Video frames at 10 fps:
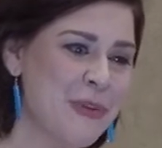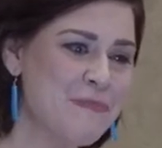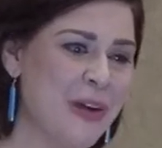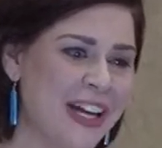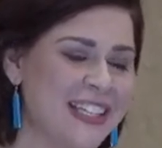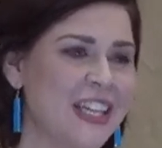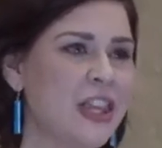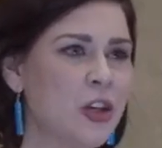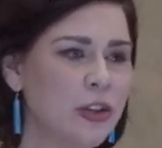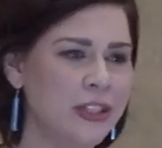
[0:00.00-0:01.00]
But
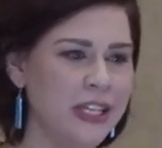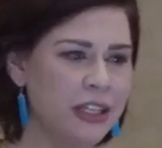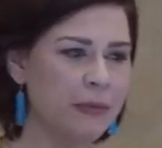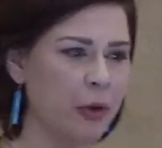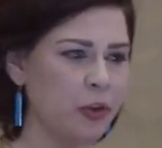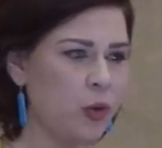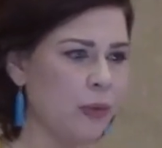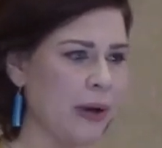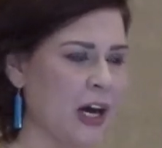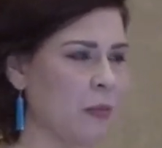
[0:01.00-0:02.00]
the neat thing about Yuan
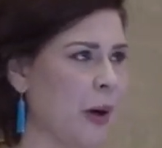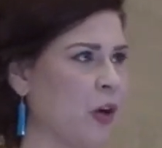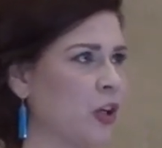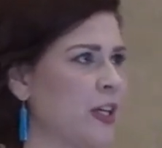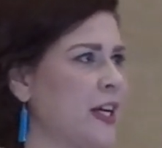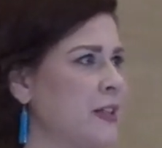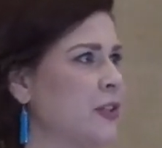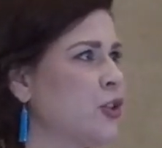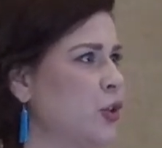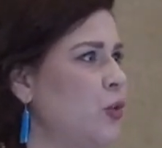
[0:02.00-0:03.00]
Paiyao powder
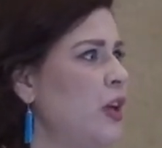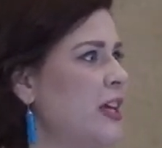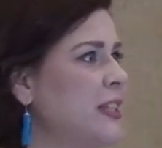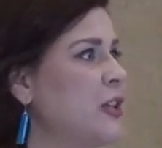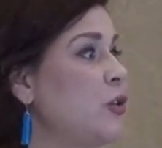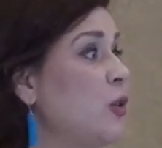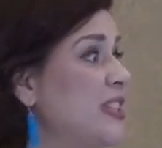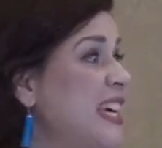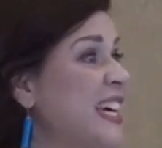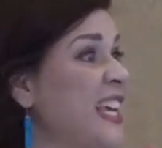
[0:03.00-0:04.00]
is you could
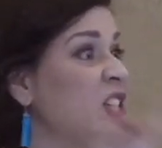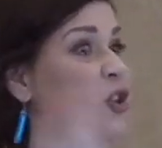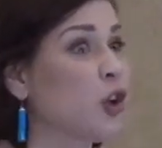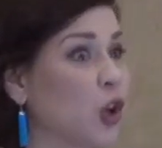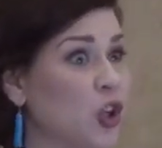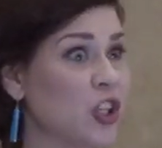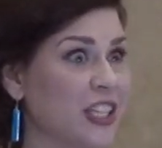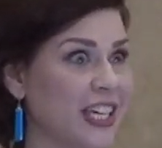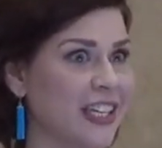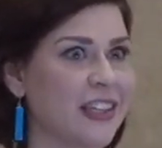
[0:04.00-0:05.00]
take it
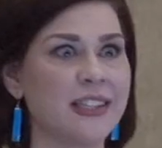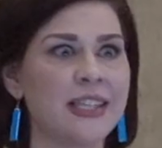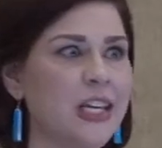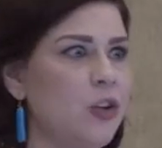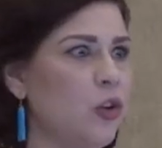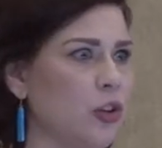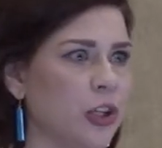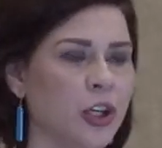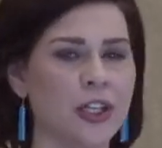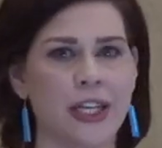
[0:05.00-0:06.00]
internally. Let's say
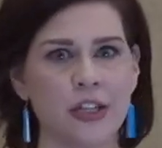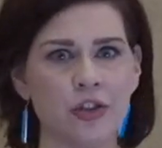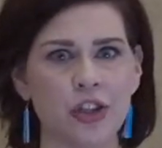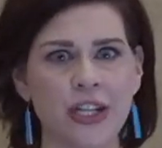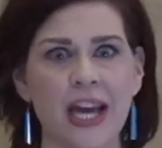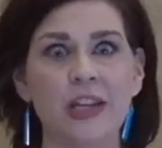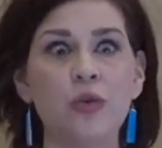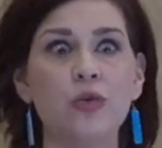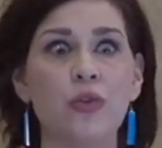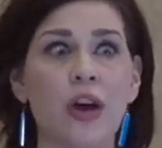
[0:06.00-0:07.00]
you're in an injury and
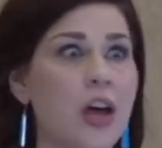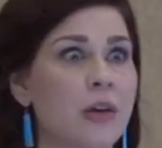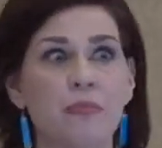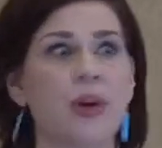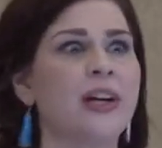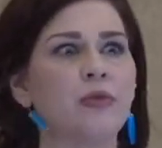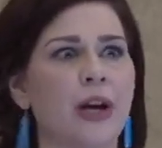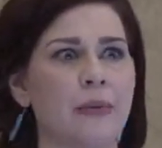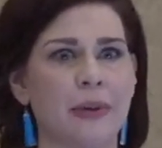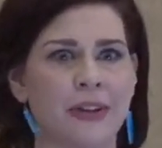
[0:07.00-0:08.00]
you break a
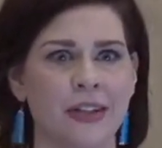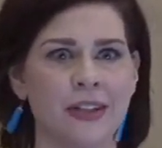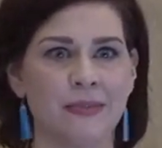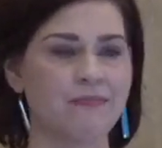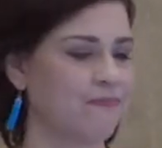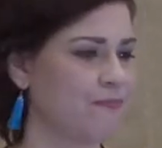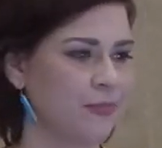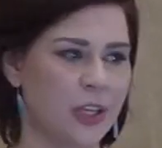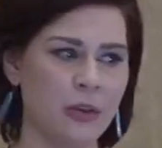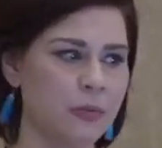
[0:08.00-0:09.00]
rib.
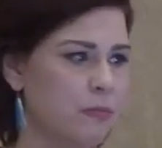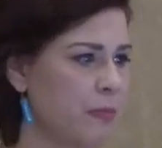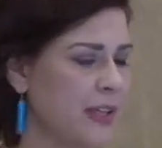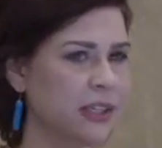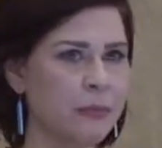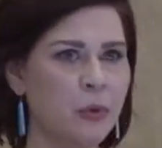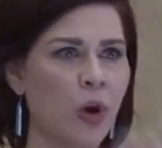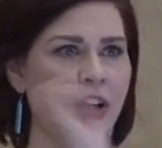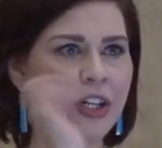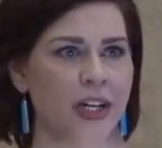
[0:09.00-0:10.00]
Mix them in
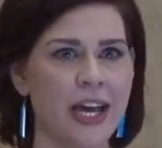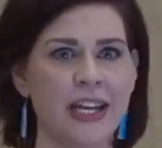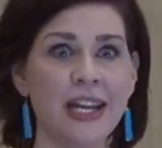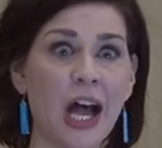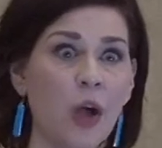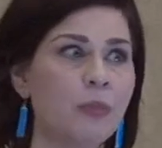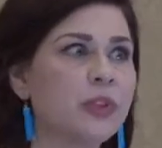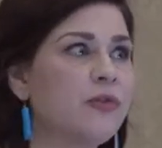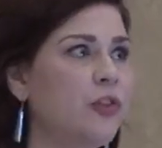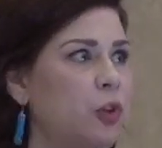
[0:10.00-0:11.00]
water and it helps
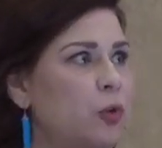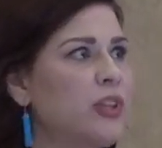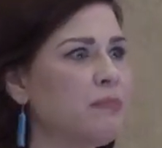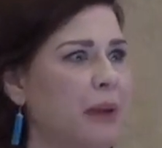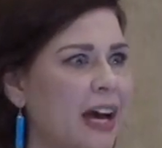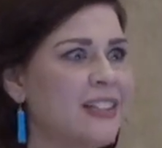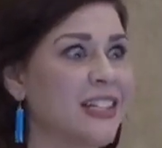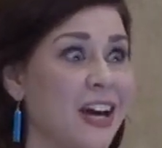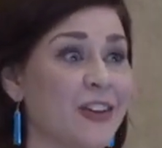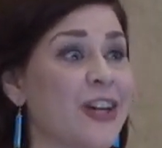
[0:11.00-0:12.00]
fuse it back
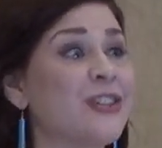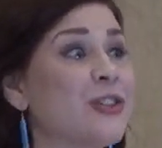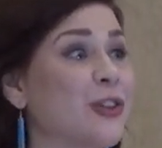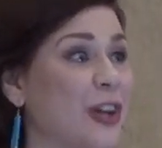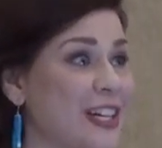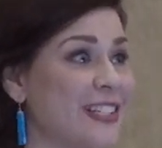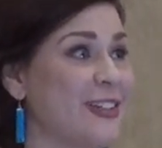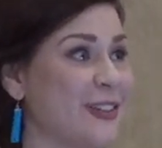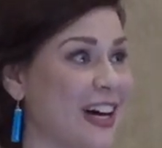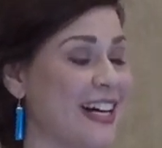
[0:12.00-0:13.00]
together. It's crazy,
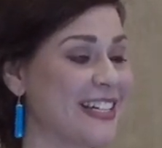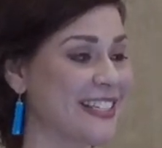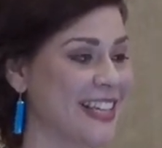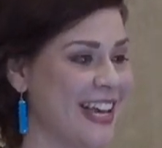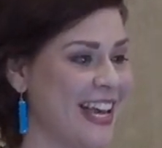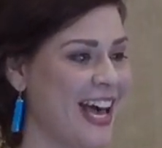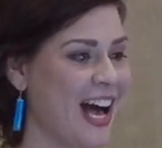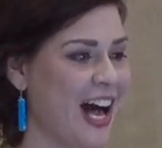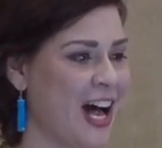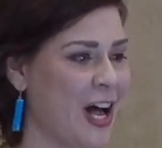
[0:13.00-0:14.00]
you guys.
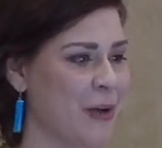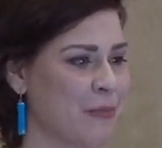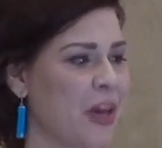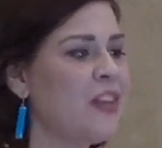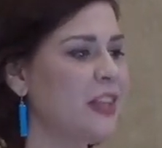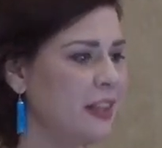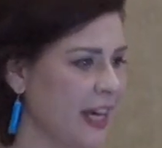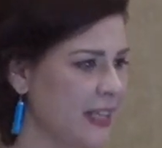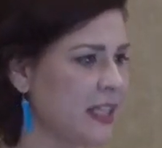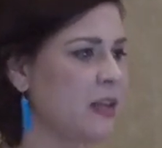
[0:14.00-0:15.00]
And then, like
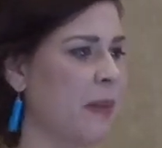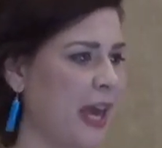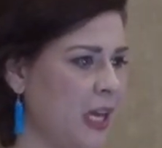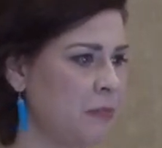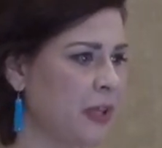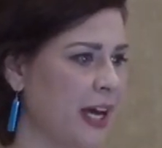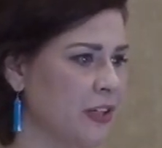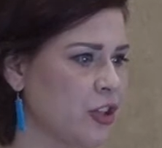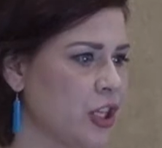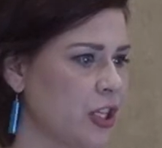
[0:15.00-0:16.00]
I said, the pain
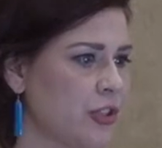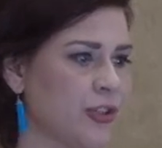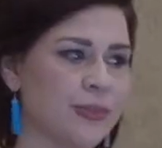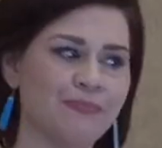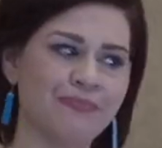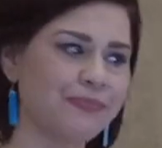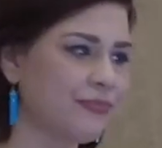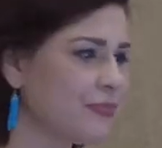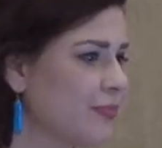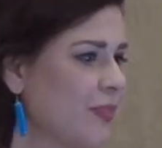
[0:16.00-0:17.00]
plasters,
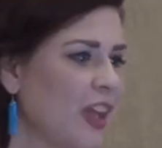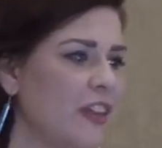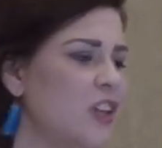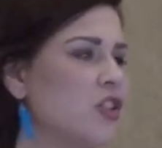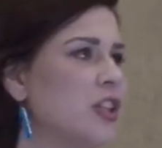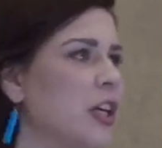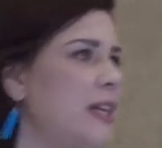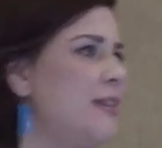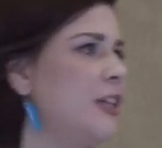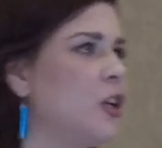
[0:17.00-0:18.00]
that's just an
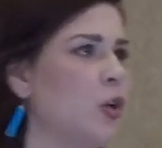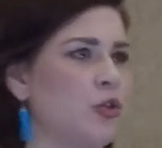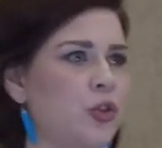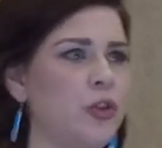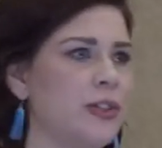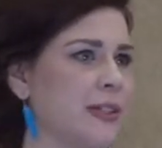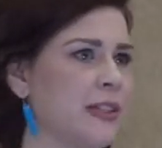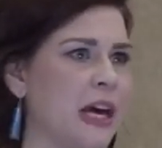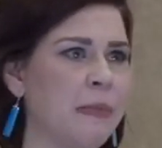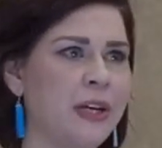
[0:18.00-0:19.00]
easy go-to. You just
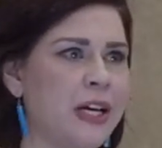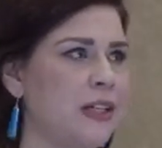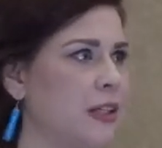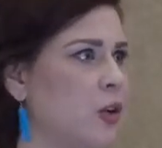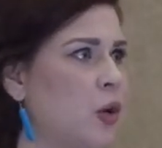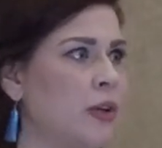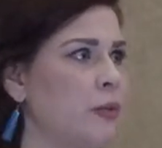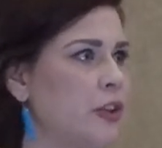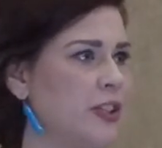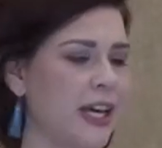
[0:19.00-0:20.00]
slap it on and go on with
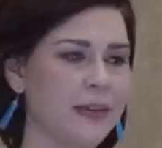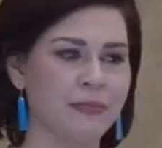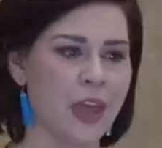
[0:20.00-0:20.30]
your day.